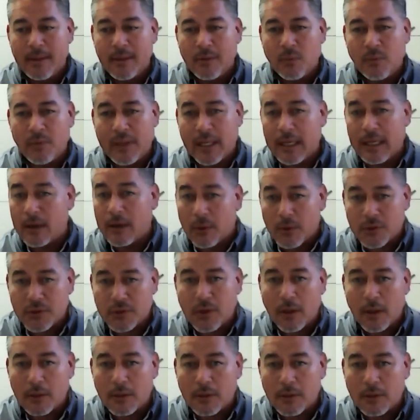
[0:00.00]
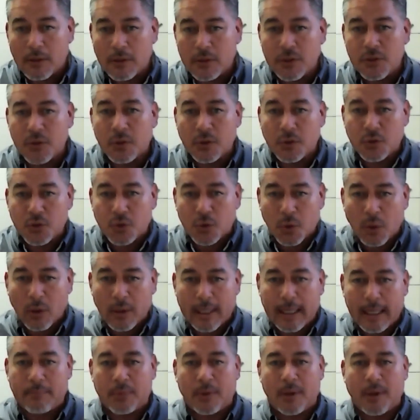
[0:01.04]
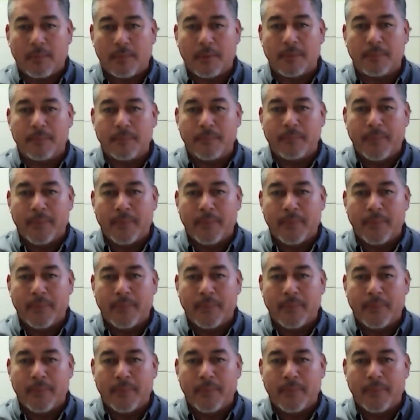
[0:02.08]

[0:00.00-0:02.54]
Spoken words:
with an aerosol to control that problem.